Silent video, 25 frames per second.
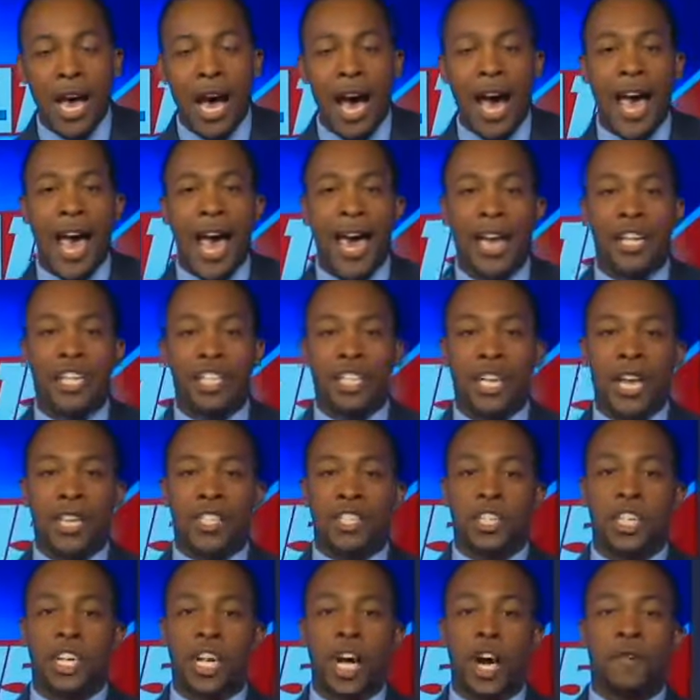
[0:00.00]
I had a chance
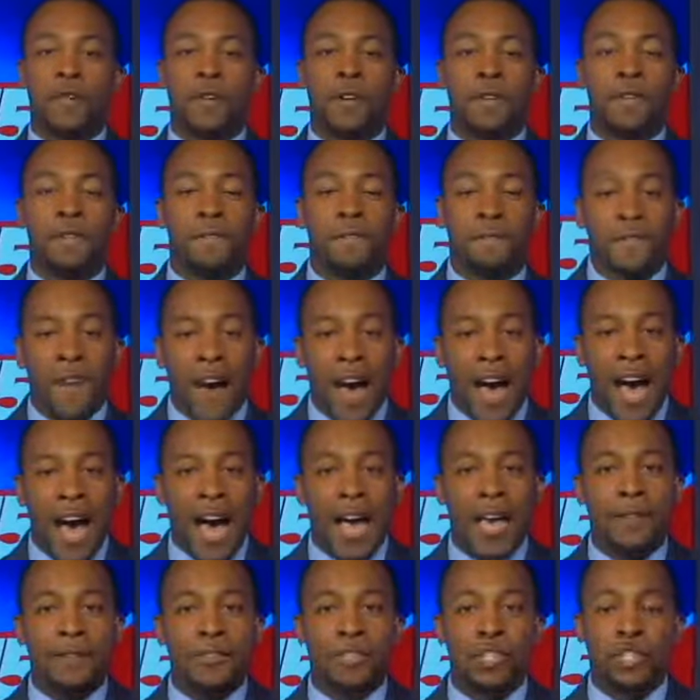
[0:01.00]
to cover
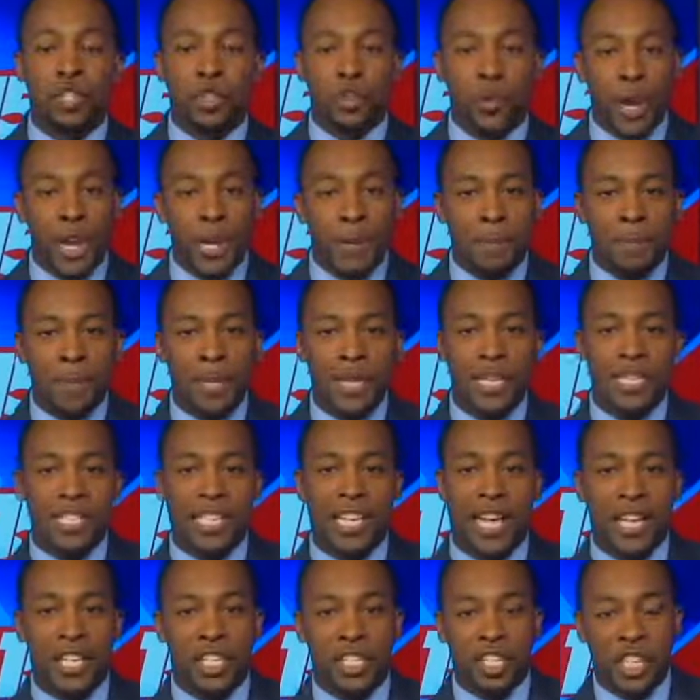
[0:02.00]
five straight
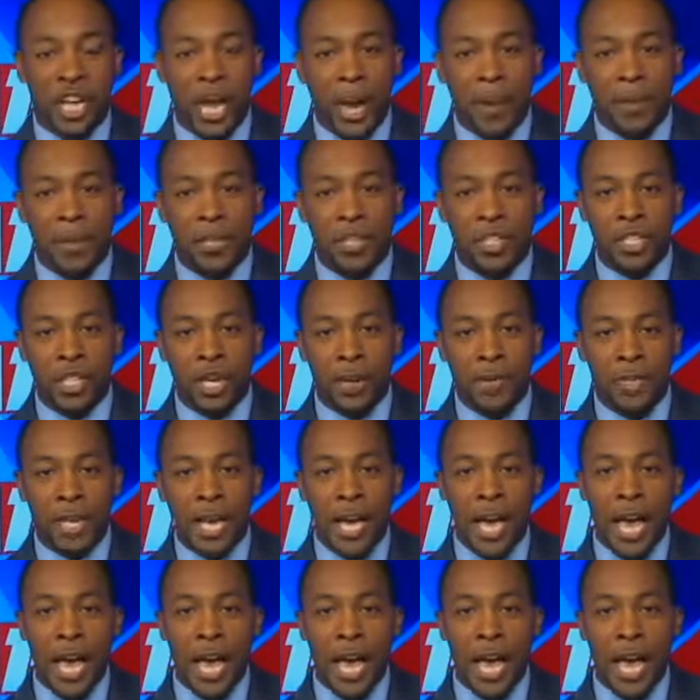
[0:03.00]
BCS championships.